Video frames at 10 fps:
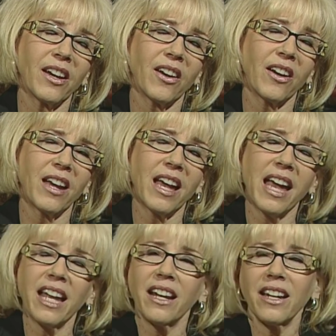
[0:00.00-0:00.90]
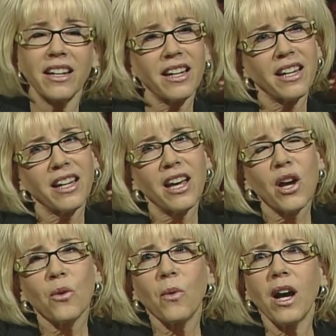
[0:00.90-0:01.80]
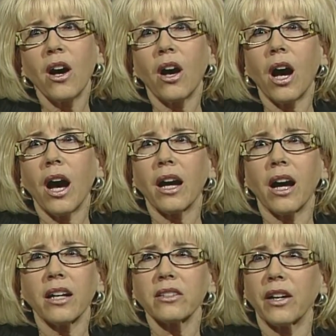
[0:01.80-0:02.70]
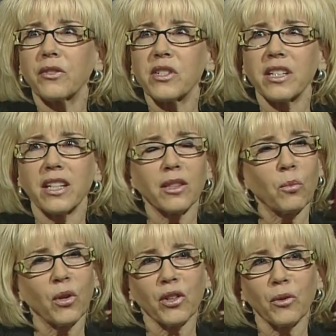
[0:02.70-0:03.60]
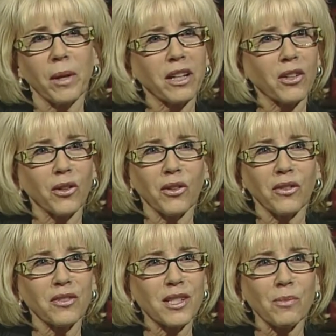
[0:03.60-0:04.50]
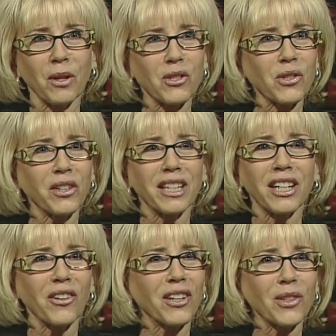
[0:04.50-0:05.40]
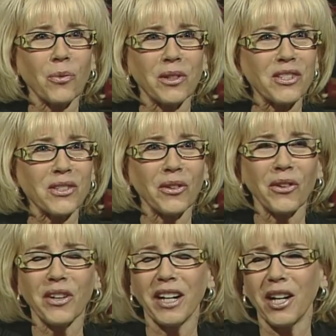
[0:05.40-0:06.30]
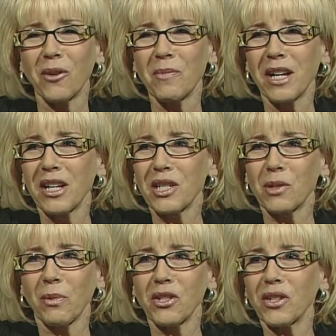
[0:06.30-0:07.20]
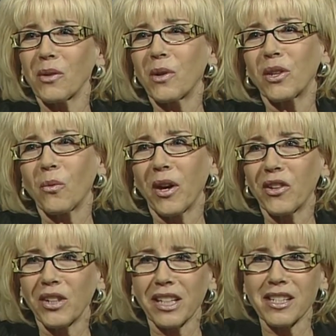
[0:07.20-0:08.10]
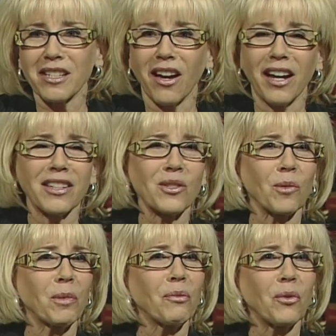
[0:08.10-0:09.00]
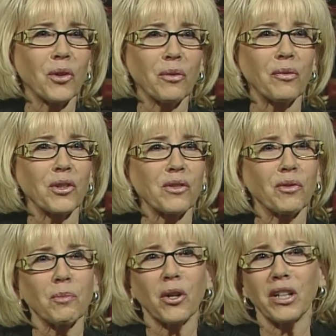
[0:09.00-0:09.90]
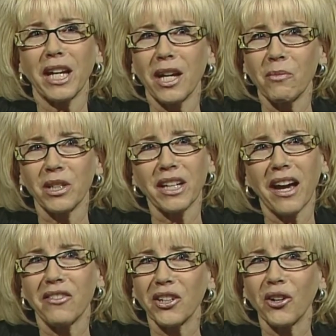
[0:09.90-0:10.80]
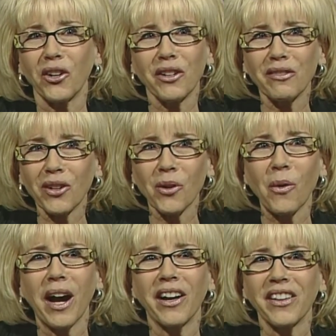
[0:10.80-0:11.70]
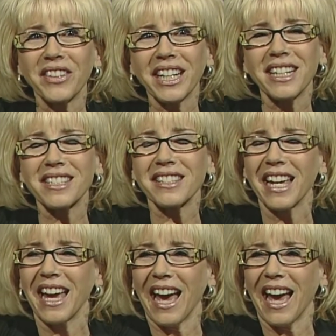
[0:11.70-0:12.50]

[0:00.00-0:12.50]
Yeah. Any and other tradition that you think Well, I, I, love seeing the Boilermaker special and hearing the whistle, um, especially when the weather gets nice or before the first football game when you haven't heard it for a while and then it's